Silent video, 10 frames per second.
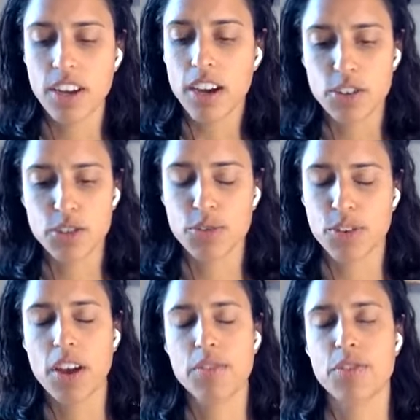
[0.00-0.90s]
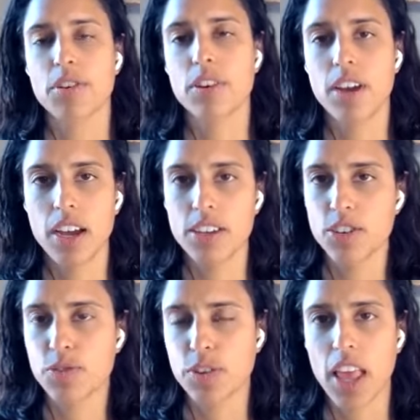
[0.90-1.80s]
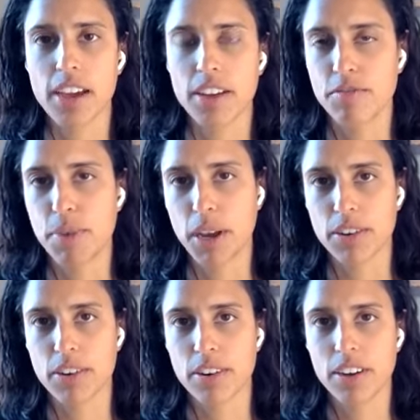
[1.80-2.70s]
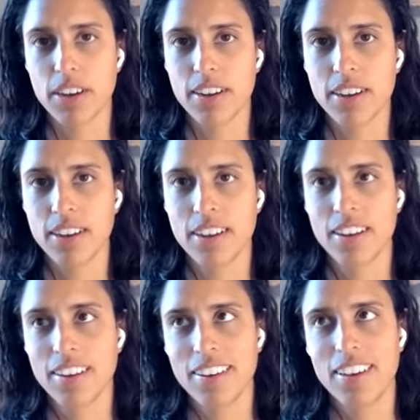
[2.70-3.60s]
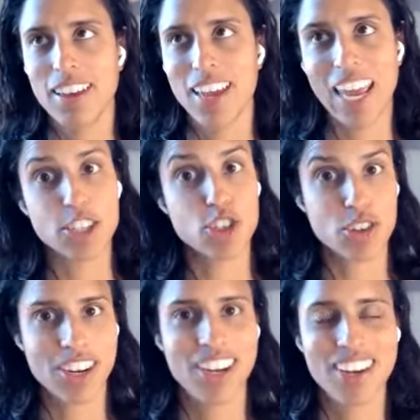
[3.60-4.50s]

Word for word: doctors forever, uh, just for lack of better answer